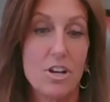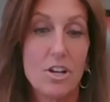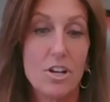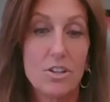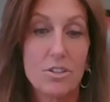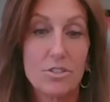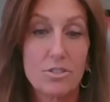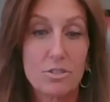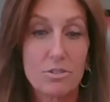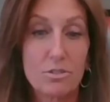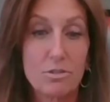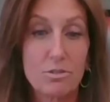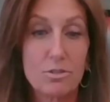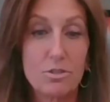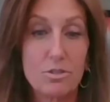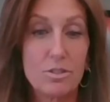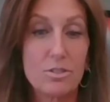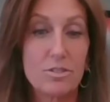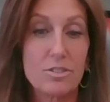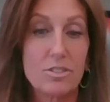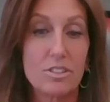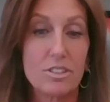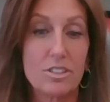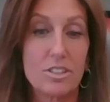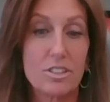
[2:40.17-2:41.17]

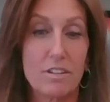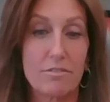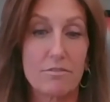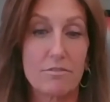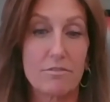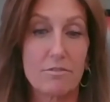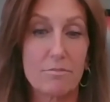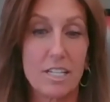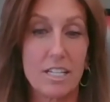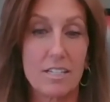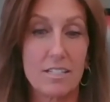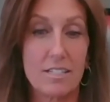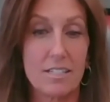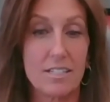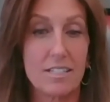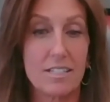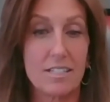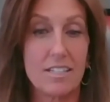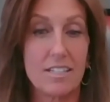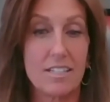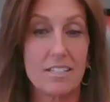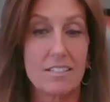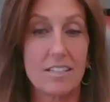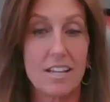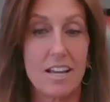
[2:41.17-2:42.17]
schools, government
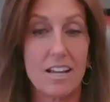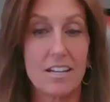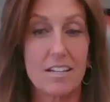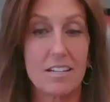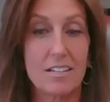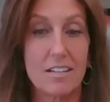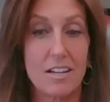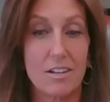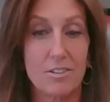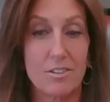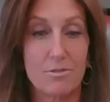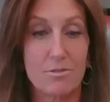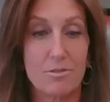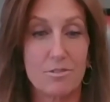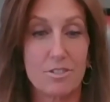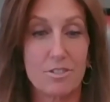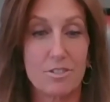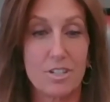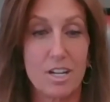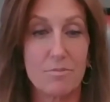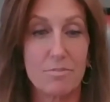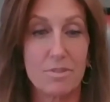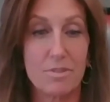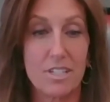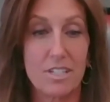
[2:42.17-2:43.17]
entities, and industrial
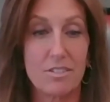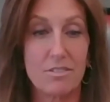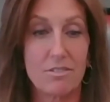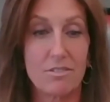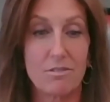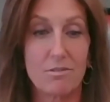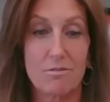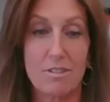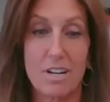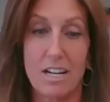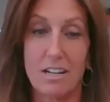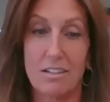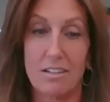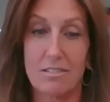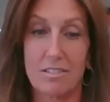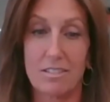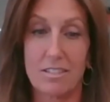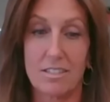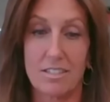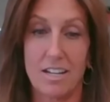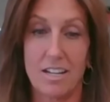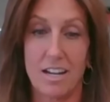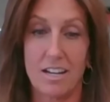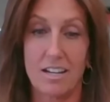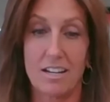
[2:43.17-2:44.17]
companies throughout the
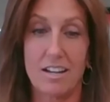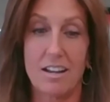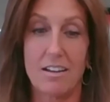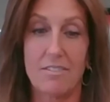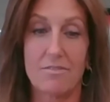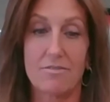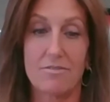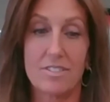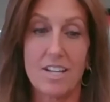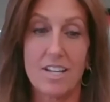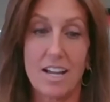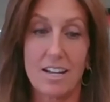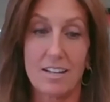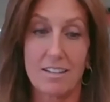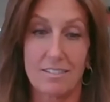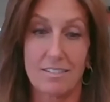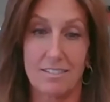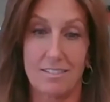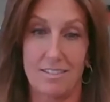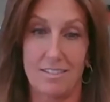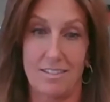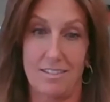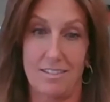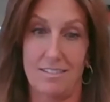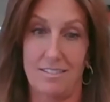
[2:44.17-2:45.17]
state of
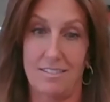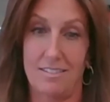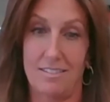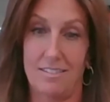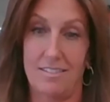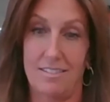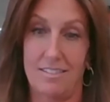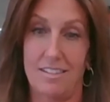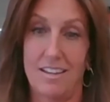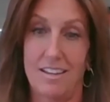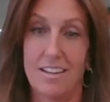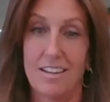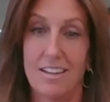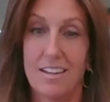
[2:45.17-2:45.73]
Texas.